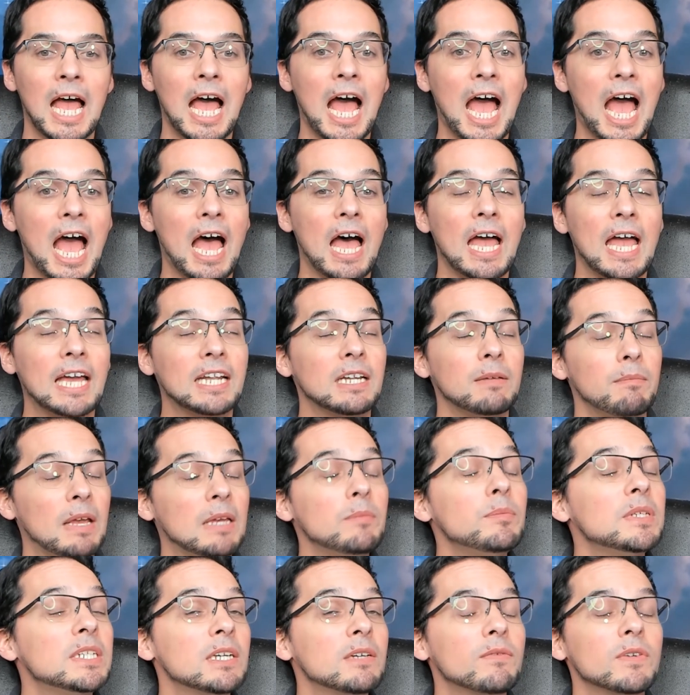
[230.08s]
and it
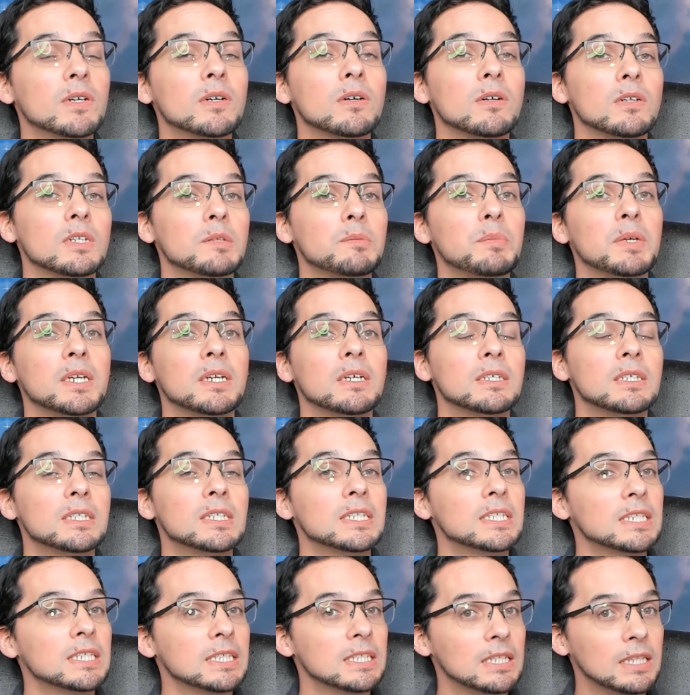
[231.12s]
may be difficult
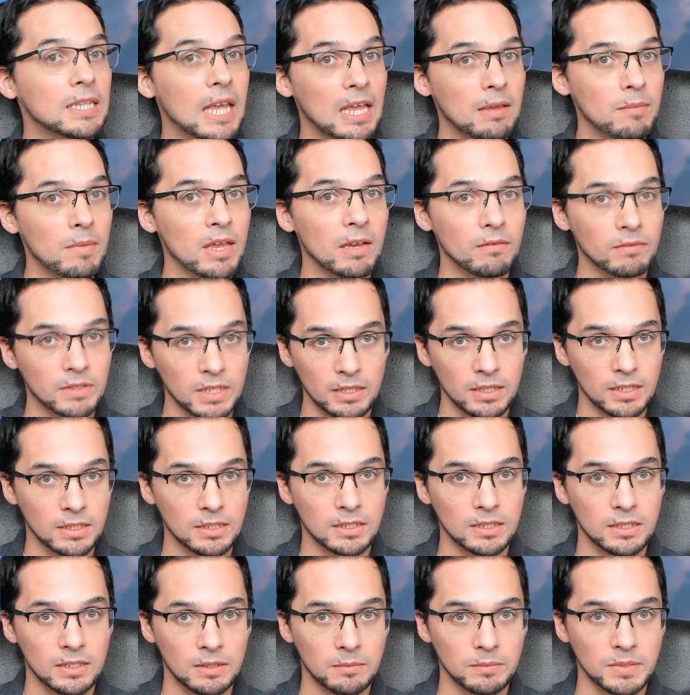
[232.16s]
because they may have done
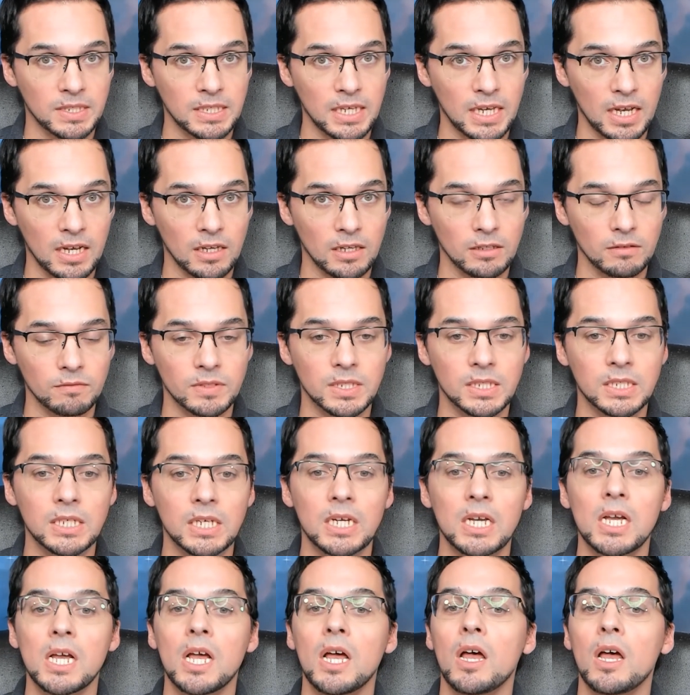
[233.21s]
this to themselves.